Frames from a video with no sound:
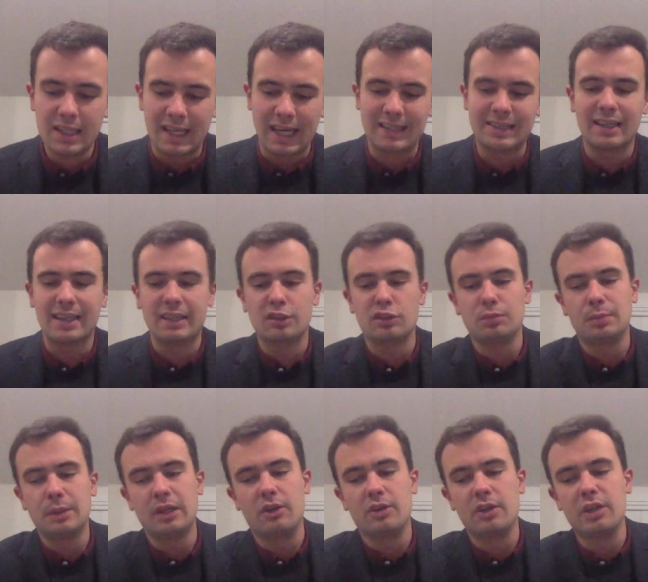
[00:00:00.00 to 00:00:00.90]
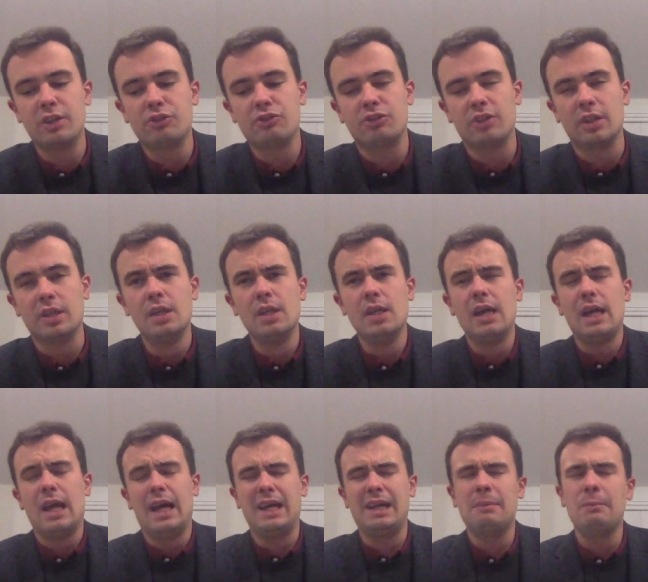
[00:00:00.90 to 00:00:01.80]
get that experience and
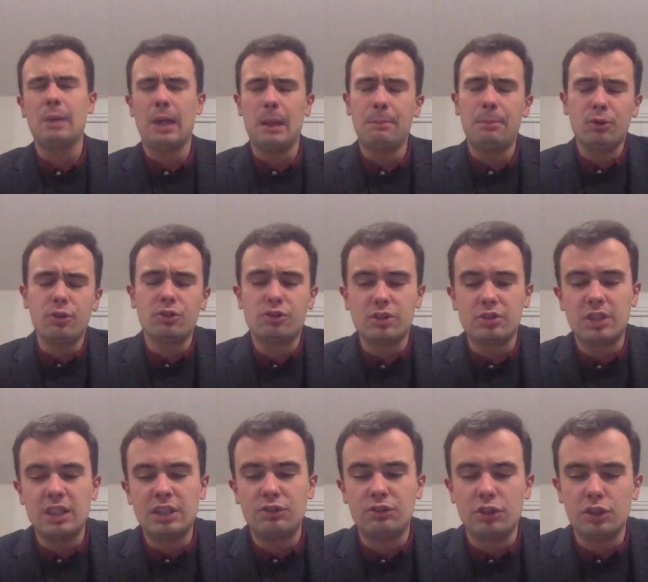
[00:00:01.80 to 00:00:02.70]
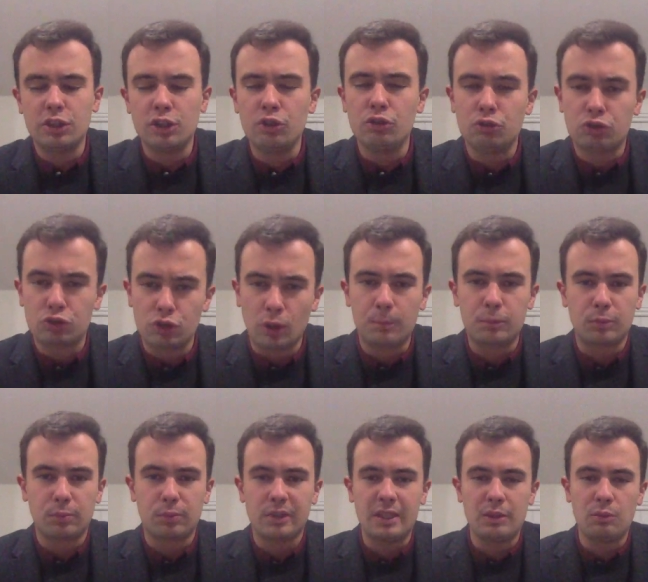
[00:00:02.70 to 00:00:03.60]
and, and put it to decent use.
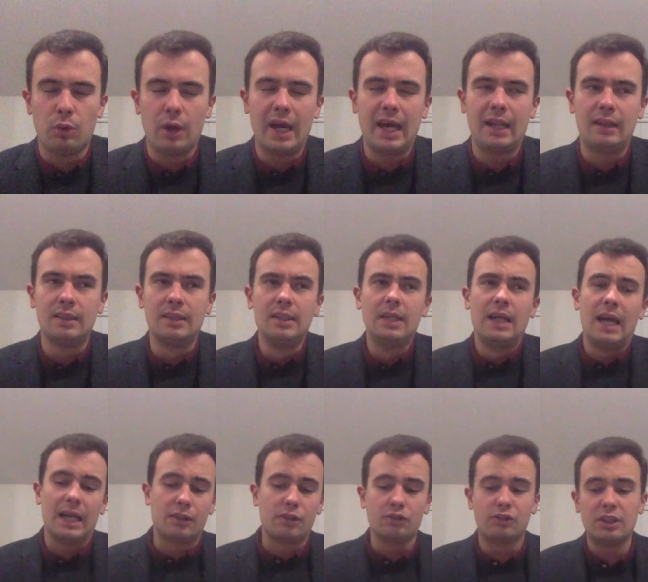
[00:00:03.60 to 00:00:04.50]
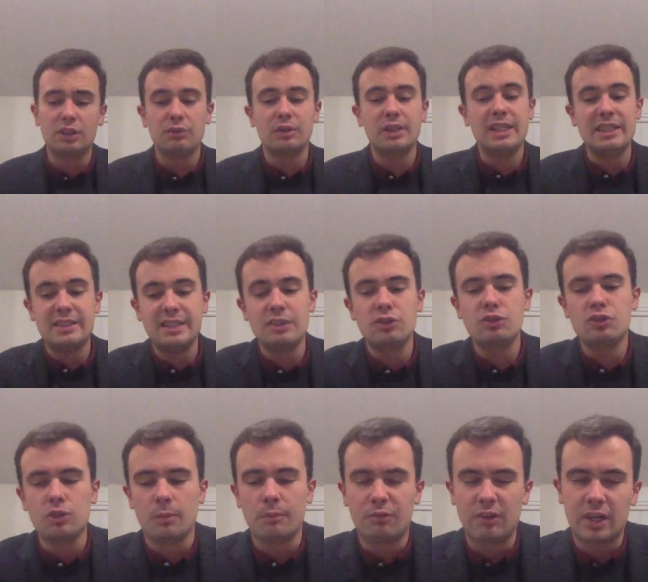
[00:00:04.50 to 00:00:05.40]
Jumped pretty well, uh, considering he didn't
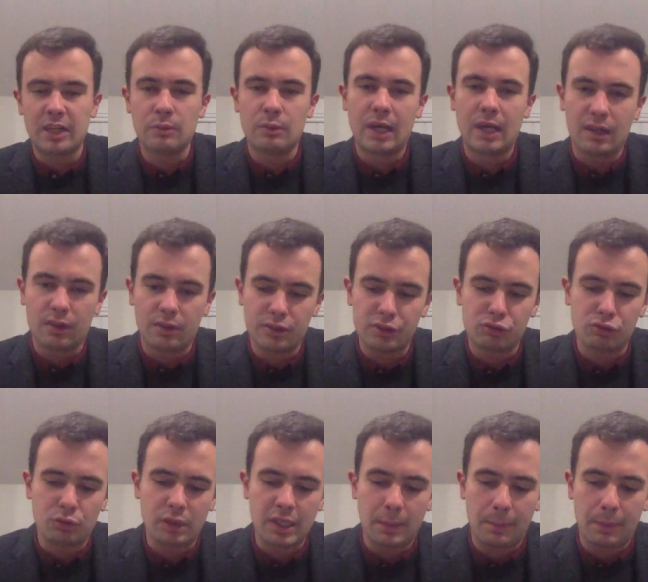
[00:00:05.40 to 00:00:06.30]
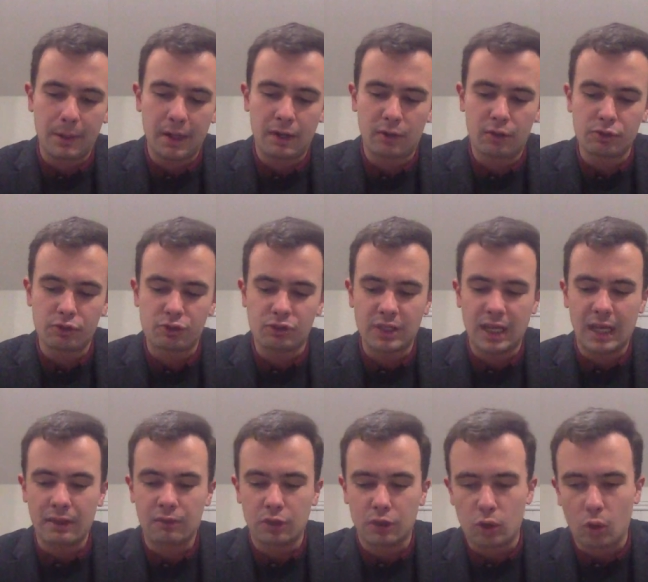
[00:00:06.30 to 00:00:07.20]
jump very well on his reappearance
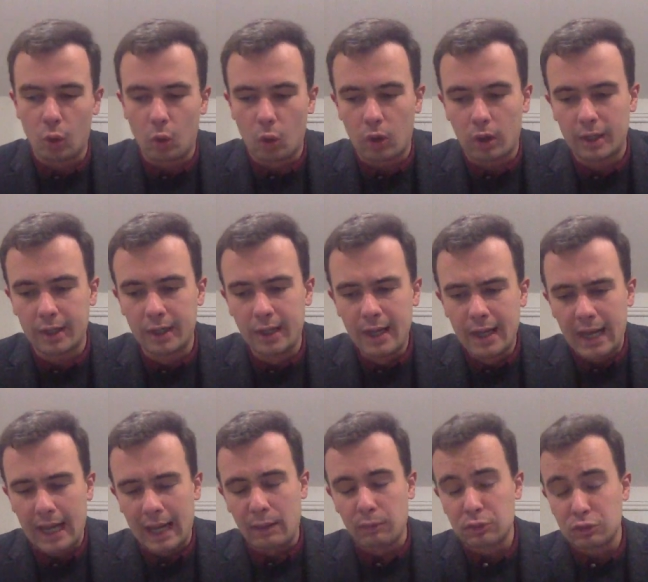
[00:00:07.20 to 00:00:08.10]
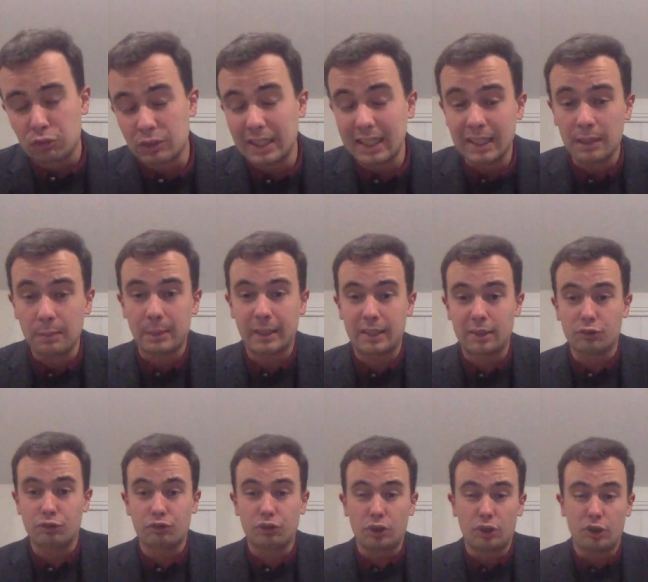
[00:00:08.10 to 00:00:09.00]
down at Cork, uh, which was a little bit
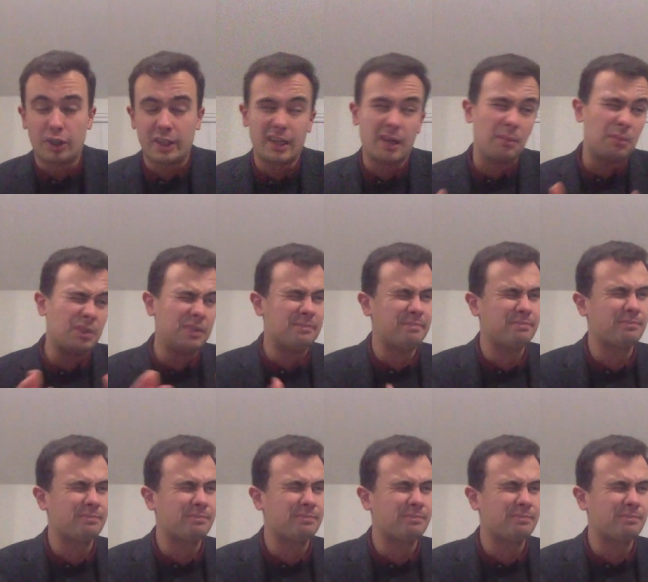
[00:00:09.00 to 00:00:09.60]
concerning. I'm,